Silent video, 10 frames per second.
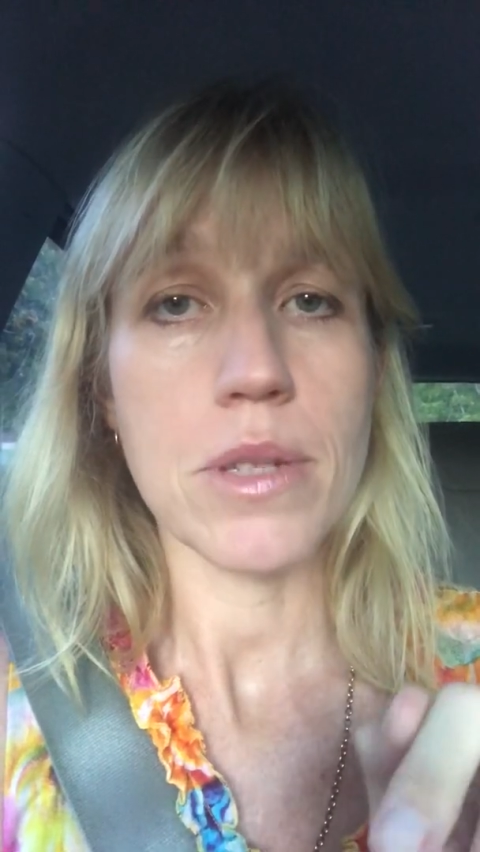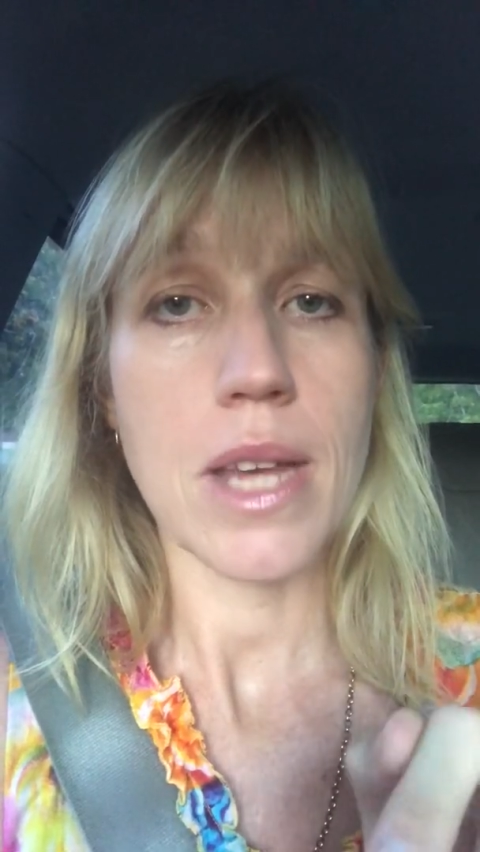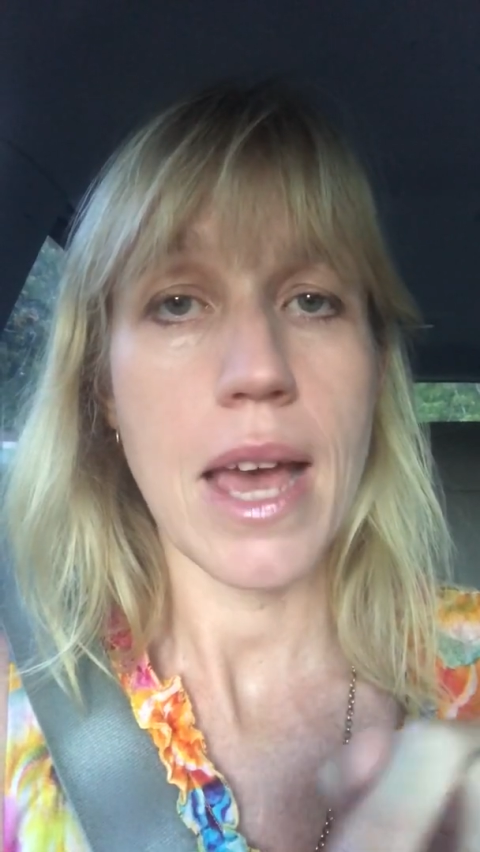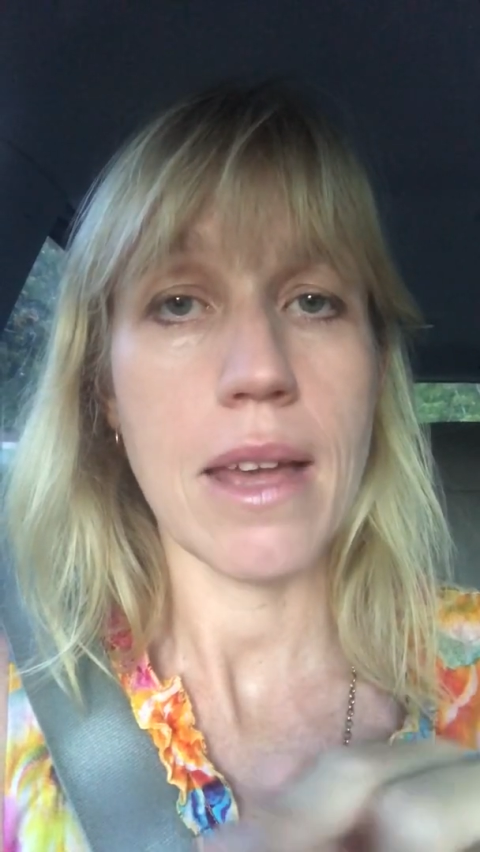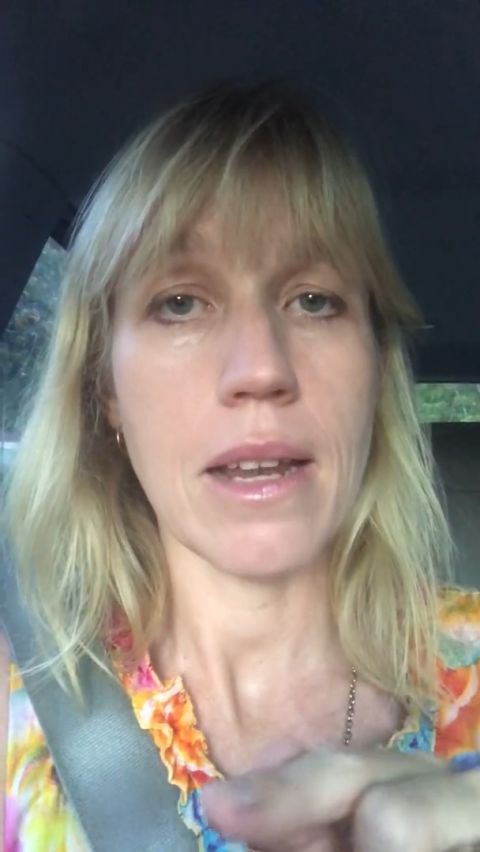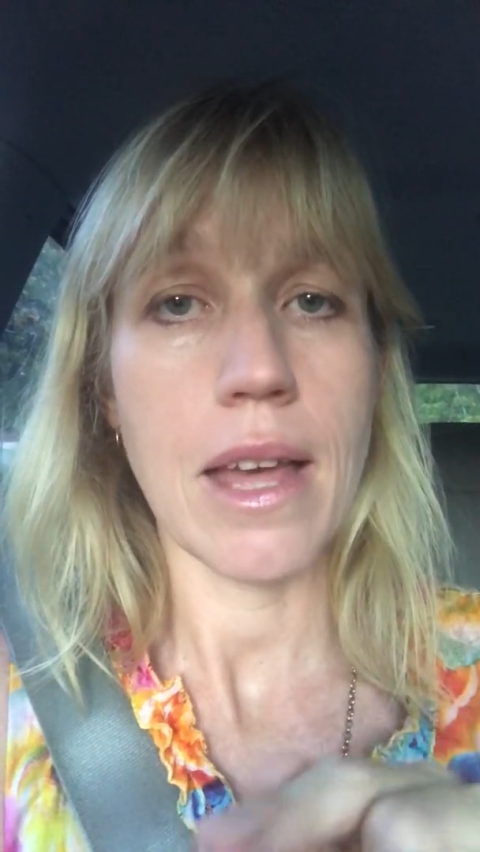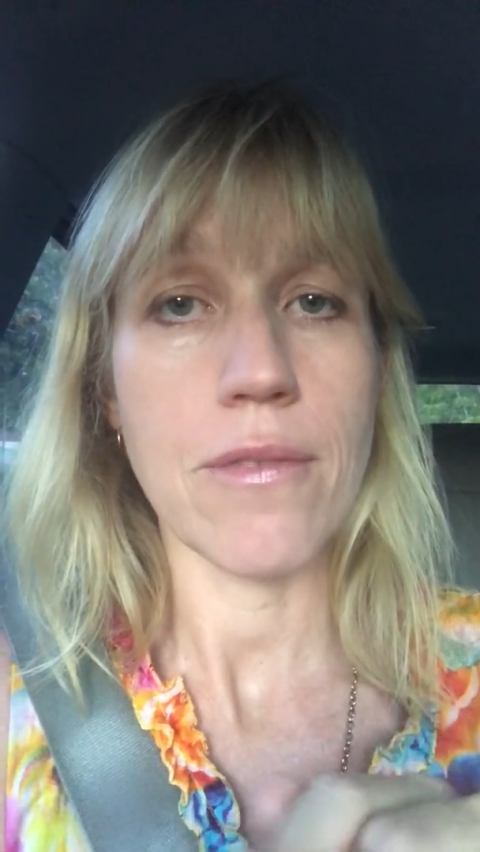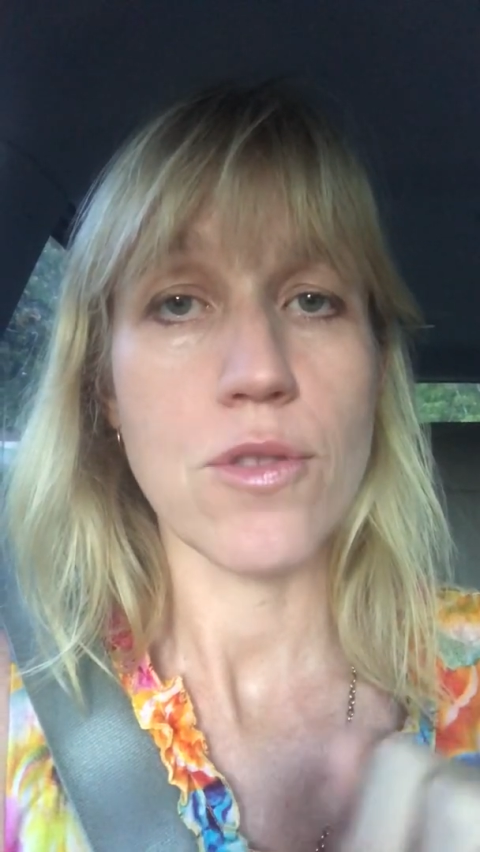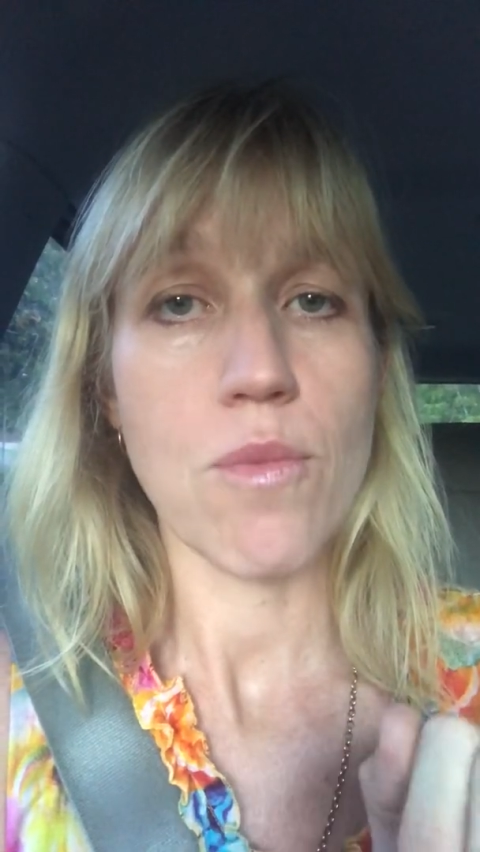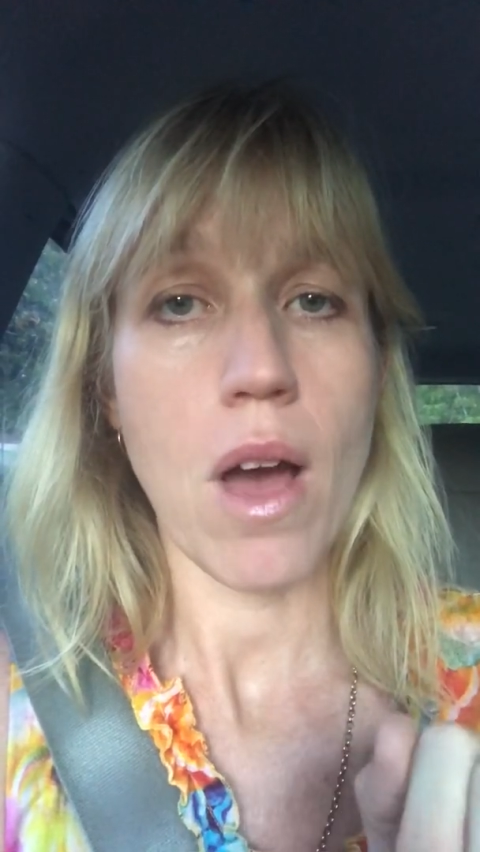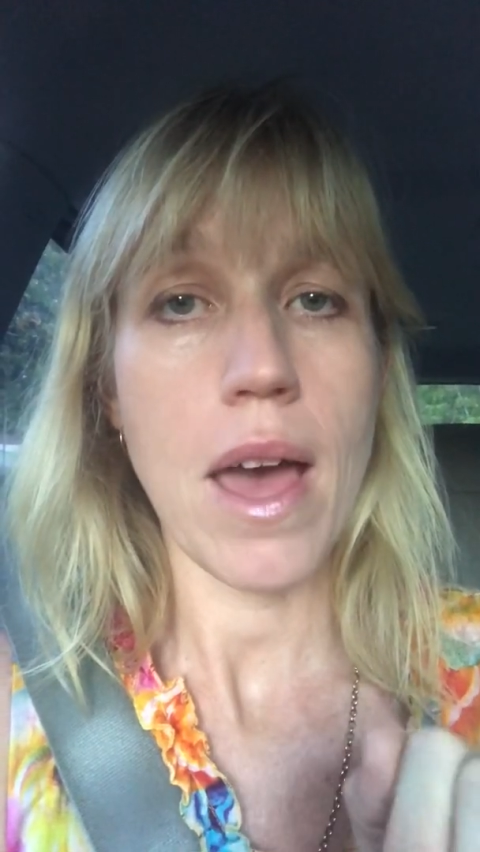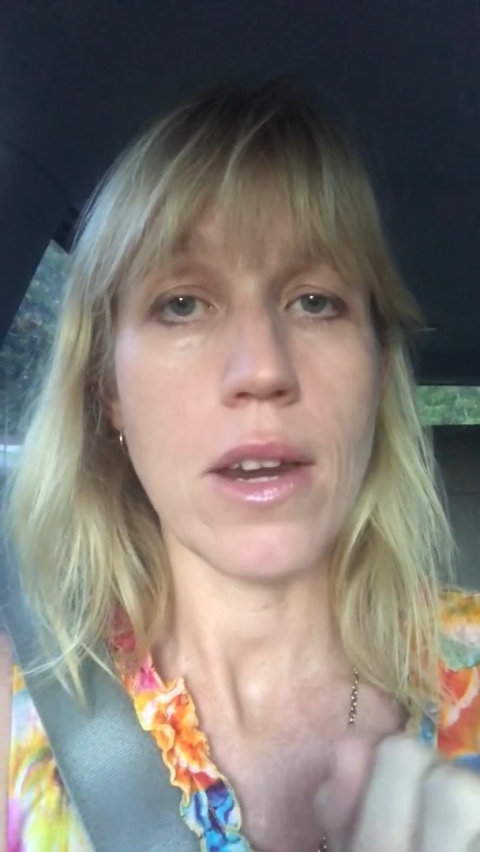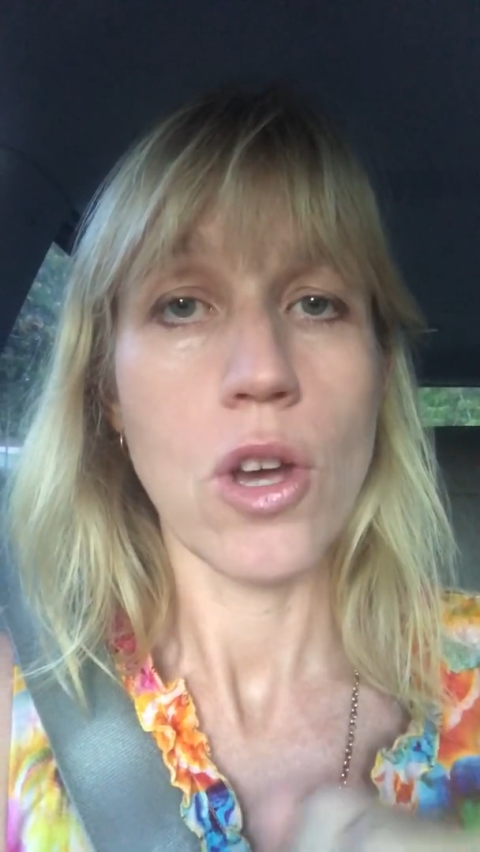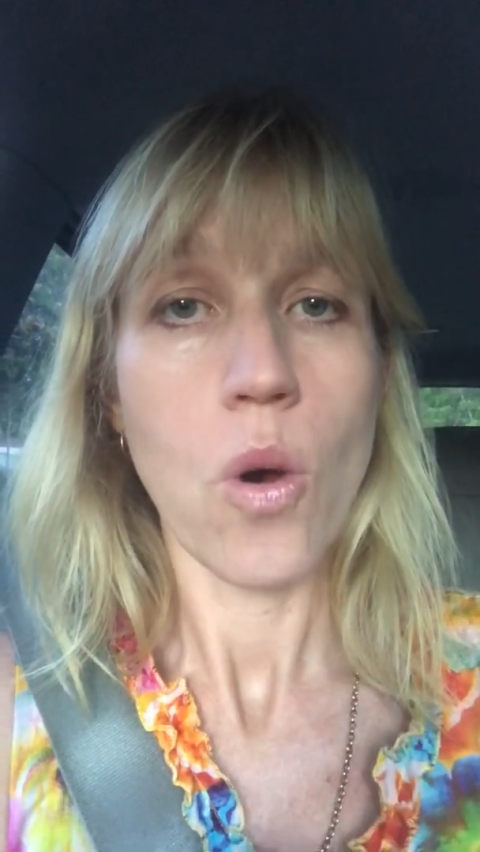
down, left, right,